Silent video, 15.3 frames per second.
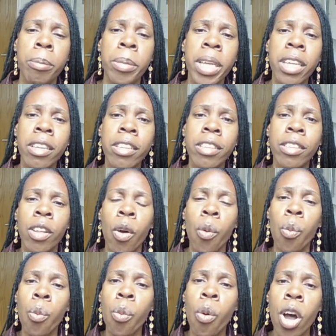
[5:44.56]
Because
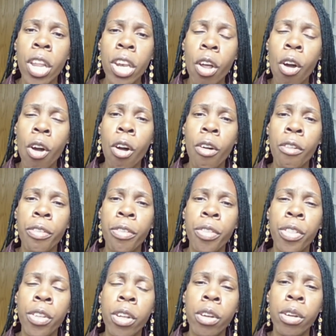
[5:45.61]
one
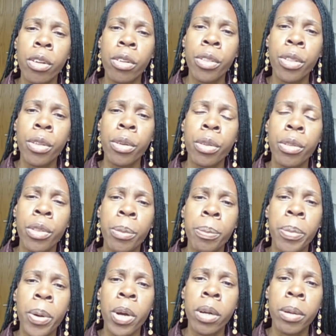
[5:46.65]
of the
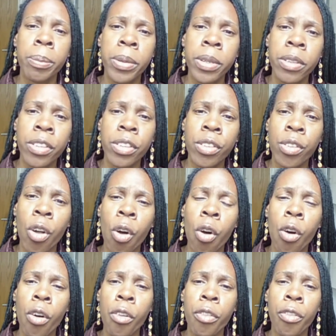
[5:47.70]
purpose
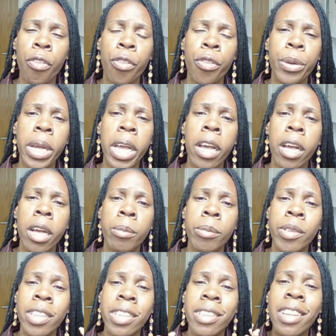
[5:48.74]
of
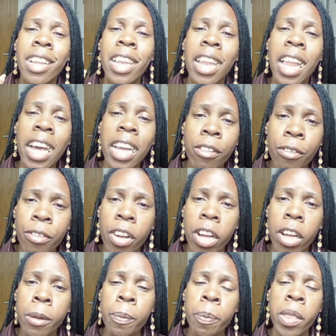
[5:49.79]
the
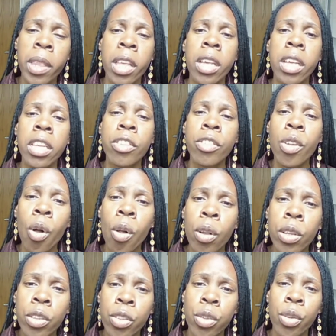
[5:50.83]
saliva is
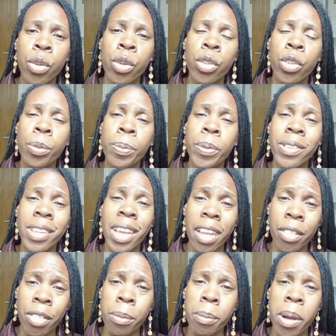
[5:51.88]
also to
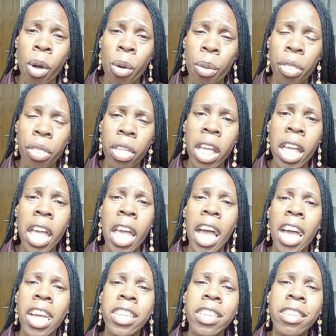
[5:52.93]
protect the mouth,
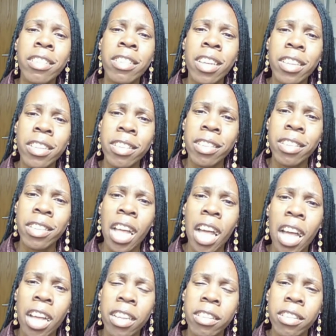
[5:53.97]
and it does
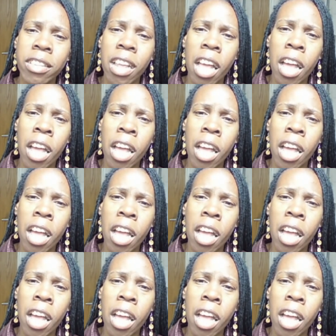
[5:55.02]
that